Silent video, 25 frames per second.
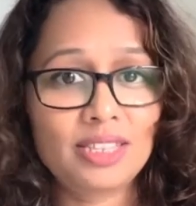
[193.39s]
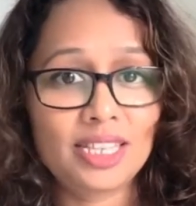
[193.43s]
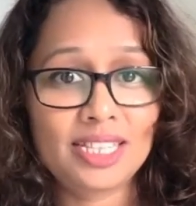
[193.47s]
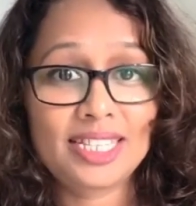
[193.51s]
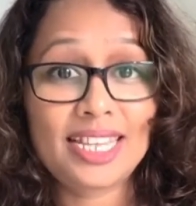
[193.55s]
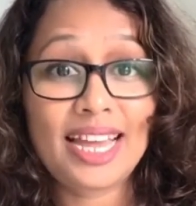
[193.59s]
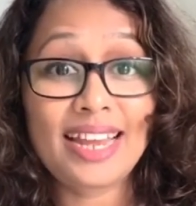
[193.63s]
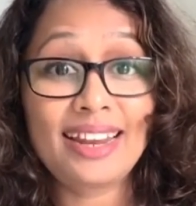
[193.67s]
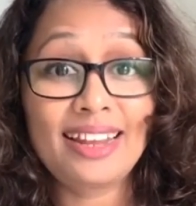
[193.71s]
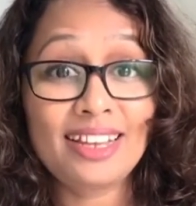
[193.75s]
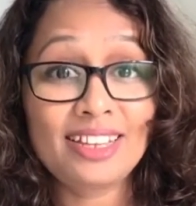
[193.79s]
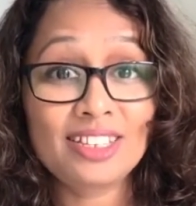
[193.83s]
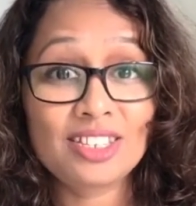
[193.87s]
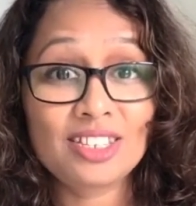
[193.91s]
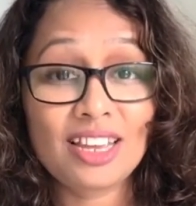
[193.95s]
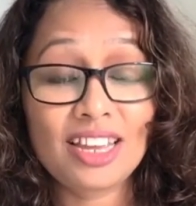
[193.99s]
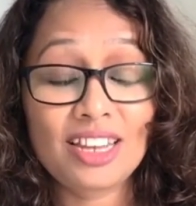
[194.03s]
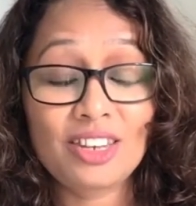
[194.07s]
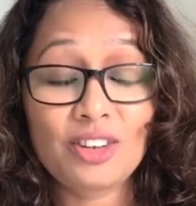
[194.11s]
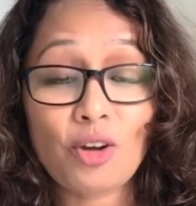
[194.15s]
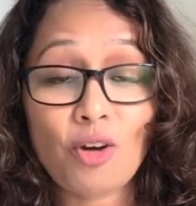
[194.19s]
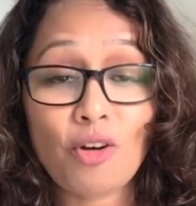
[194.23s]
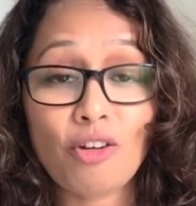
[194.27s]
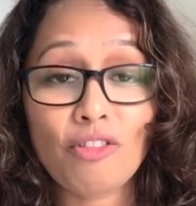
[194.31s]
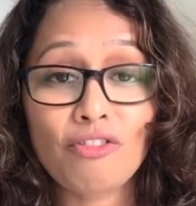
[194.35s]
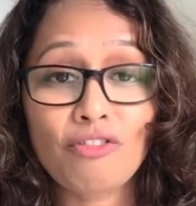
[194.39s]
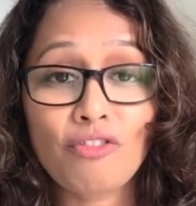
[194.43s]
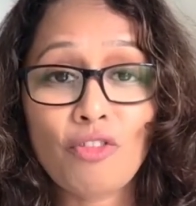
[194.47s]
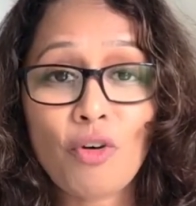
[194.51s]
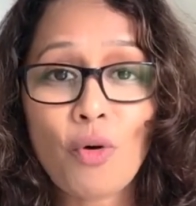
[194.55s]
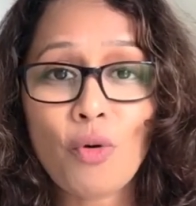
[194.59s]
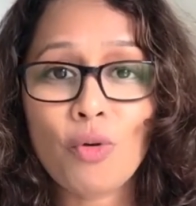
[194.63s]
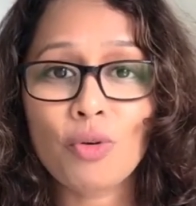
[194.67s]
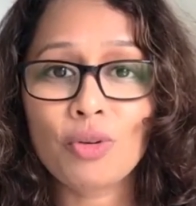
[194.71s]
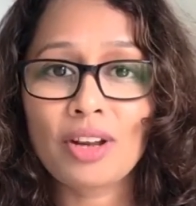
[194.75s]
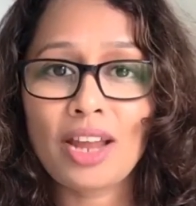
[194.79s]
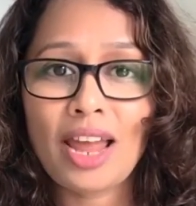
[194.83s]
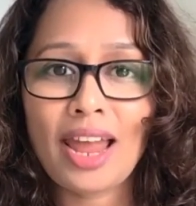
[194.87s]
the settings in your
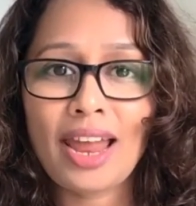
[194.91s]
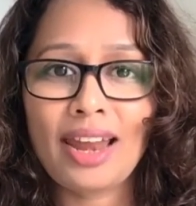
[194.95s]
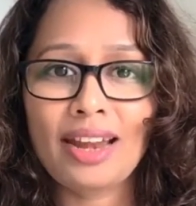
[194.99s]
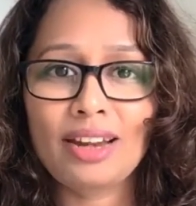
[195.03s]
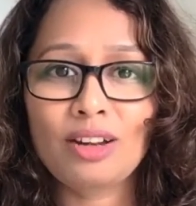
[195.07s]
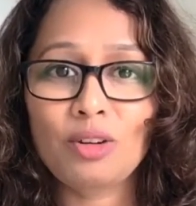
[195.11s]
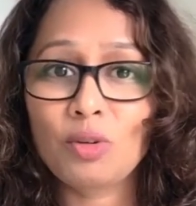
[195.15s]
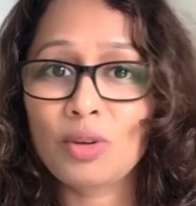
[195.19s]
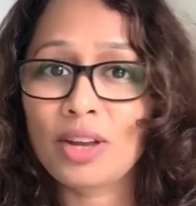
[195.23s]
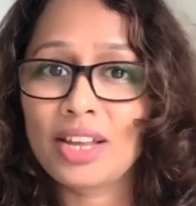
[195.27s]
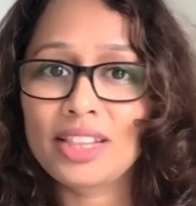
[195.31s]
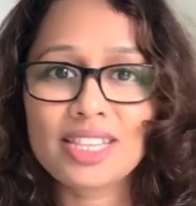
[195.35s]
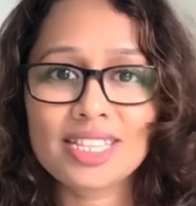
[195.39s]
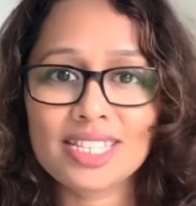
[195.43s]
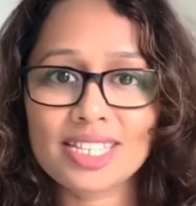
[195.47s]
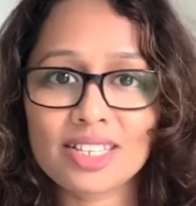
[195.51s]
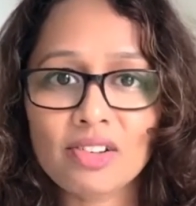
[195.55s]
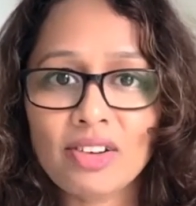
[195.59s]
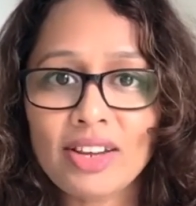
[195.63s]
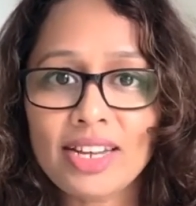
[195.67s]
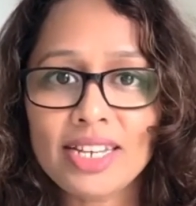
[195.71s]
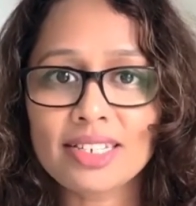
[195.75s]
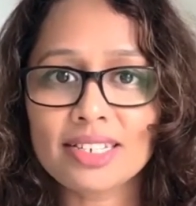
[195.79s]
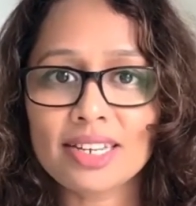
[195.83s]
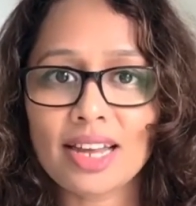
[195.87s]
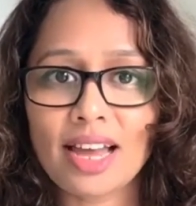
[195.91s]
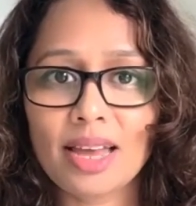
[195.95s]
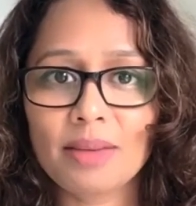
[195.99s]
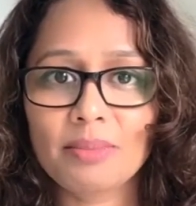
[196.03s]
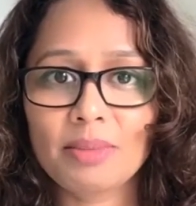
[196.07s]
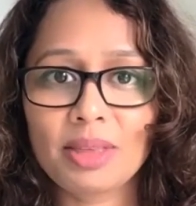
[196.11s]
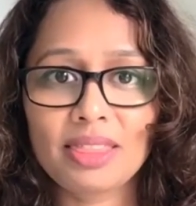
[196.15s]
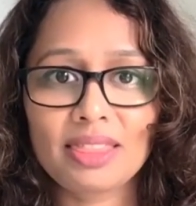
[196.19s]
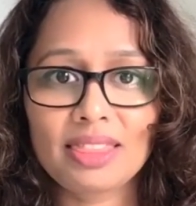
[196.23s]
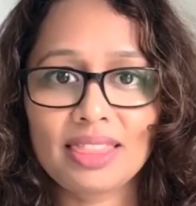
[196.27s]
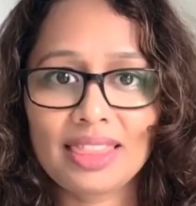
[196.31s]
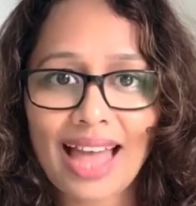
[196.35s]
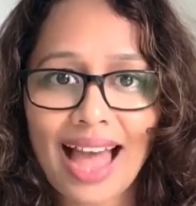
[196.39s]
phone and look at the screen time,
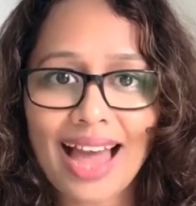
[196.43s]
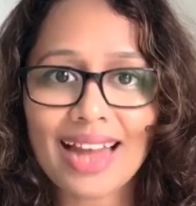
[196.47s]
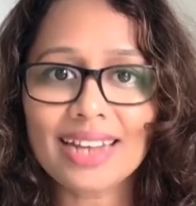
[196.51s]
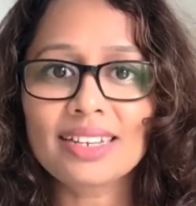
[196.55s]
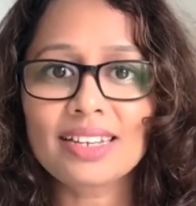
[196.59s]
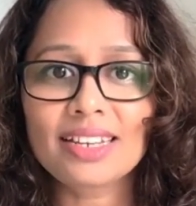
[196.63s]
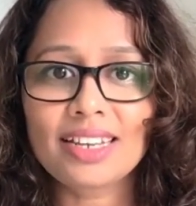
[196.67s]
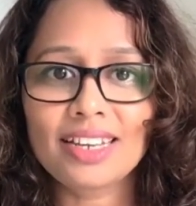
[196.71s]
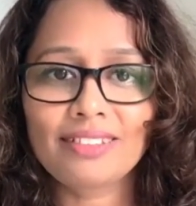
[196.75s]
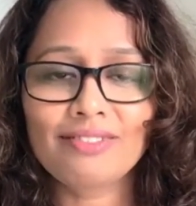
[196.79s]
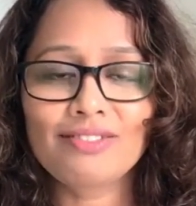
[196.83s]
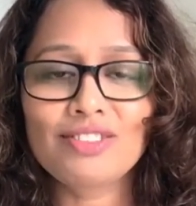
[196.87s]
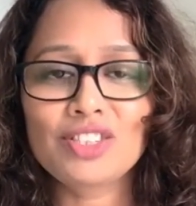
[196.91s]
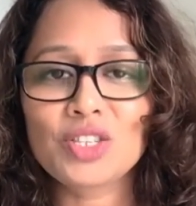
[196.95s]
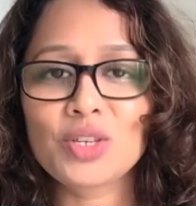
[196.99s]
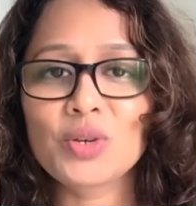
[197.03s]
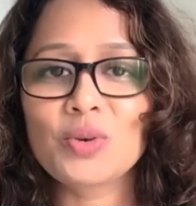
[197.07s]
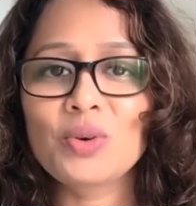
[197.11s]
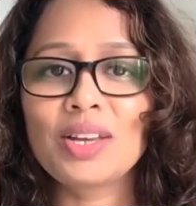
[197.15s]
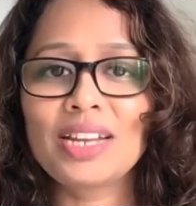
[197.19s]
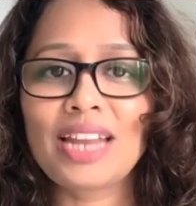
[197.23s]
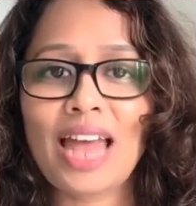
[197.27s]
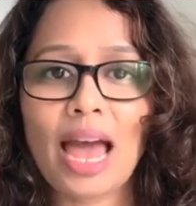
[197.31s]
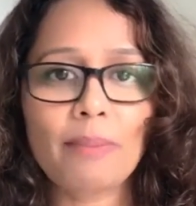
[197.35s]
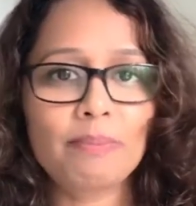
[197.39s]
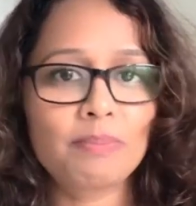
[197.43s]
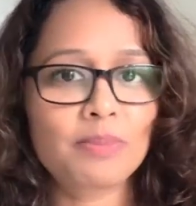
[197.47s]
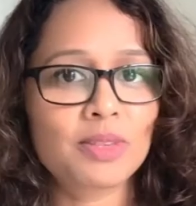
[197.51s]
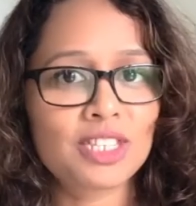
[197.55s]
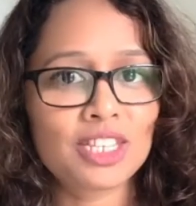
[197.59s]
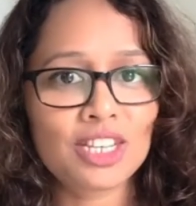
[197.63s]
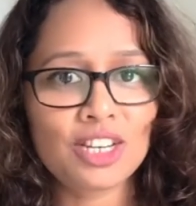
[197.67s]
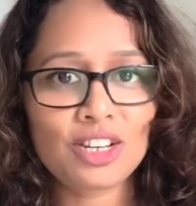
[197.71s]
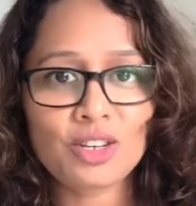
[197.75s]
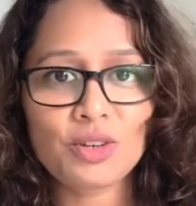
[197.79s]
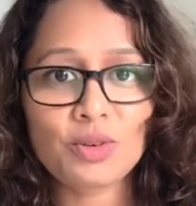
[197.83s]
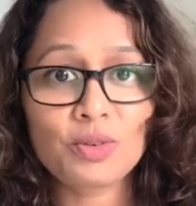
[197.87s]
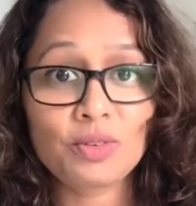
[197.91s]
and that gives you an
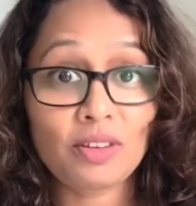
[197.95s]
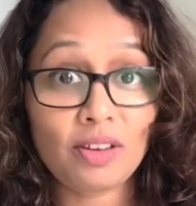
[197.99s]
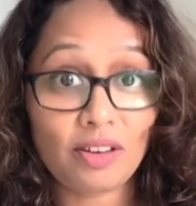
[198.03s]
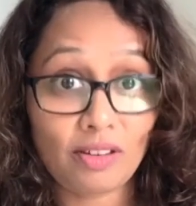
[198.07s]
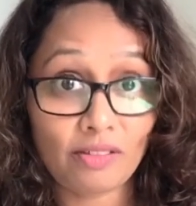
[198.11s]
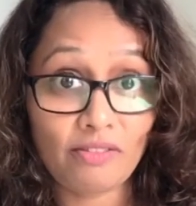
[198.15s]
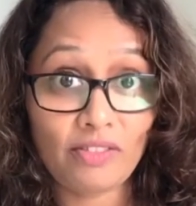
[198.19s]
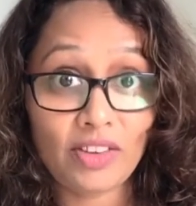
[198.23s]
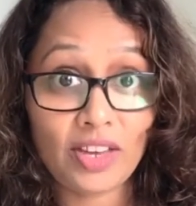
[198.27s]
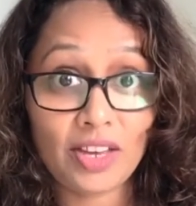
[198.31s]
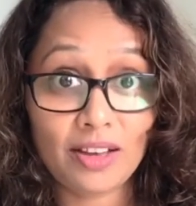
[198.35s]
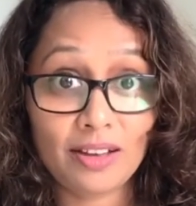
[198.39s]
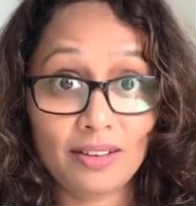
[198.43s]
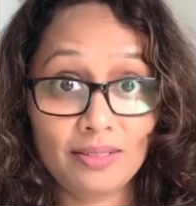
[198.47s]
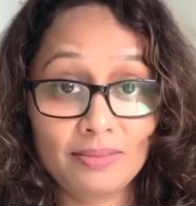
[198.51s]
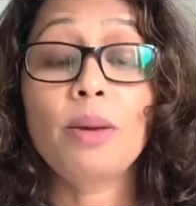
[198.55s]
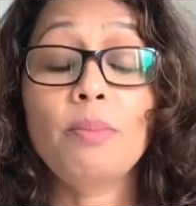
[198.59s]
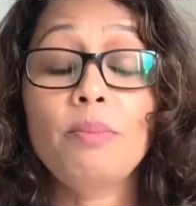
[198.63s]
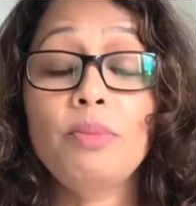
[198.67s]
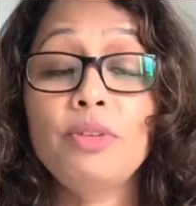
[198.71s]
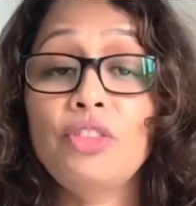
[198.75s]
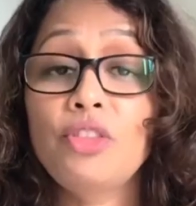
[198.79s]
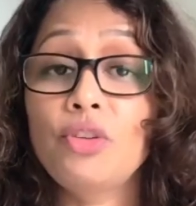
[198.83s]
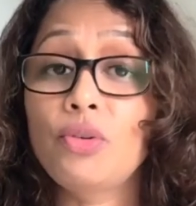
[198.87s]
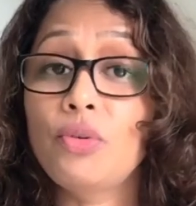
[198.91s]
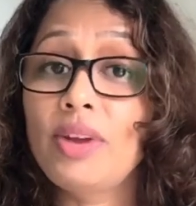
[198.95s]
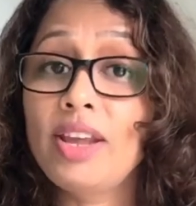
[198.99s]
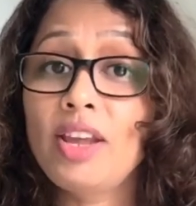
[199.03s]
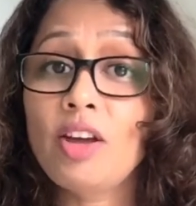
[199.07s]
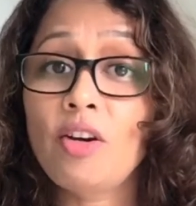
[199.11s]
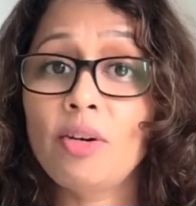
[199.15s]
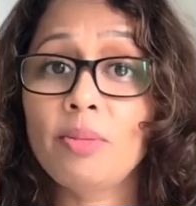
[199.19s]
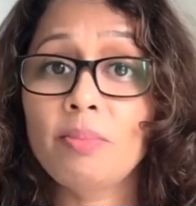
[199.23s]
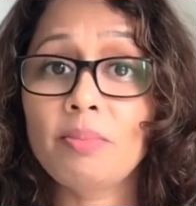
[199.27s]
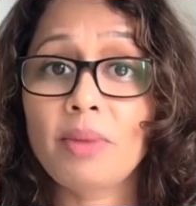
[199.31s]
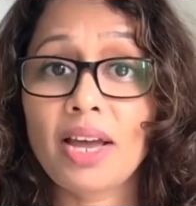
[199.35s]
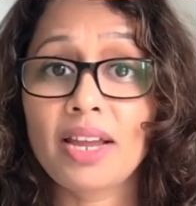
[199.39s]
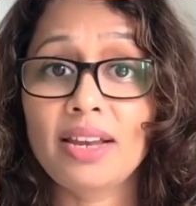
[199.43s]
absolute figure. Number three
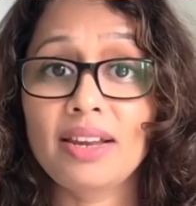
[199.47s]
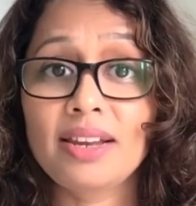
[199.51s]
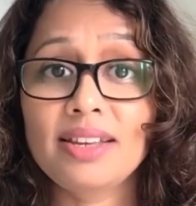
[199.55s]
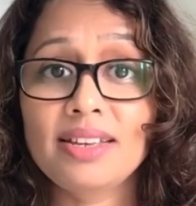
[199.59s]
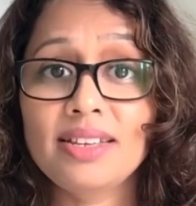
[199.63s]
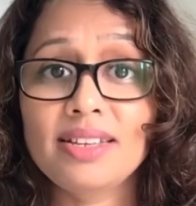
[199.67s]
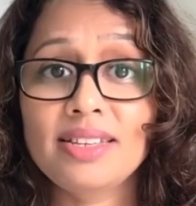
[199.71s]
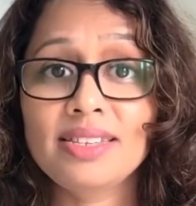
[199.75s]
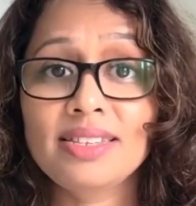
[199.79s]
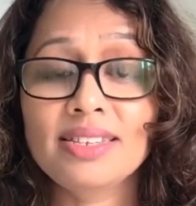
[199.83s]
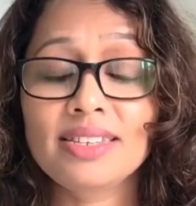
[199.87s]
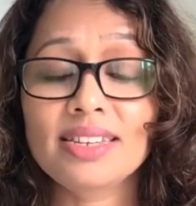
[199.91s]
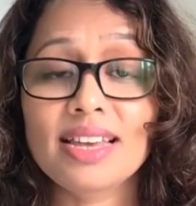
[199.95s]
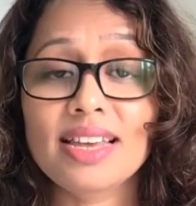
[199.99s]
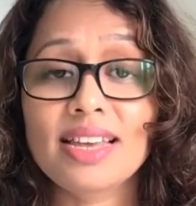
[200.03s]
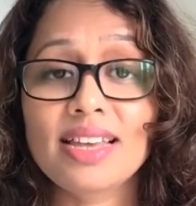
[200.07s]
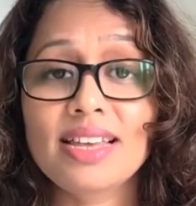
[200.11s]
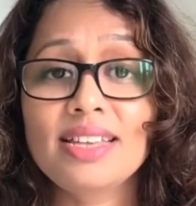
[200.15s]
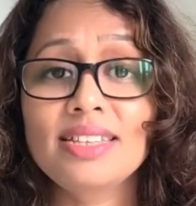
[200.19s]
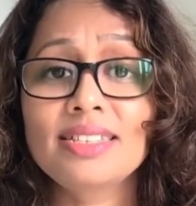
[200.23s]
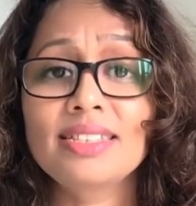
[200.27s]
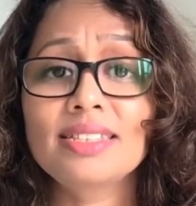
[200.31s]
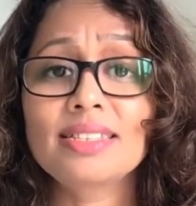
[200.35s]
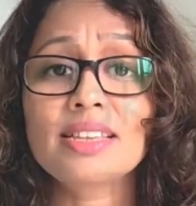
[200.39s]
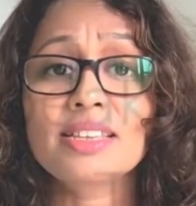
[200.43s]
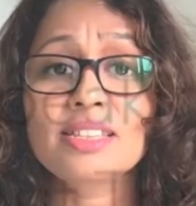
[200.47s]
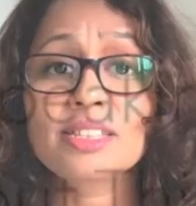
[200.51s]
on my list is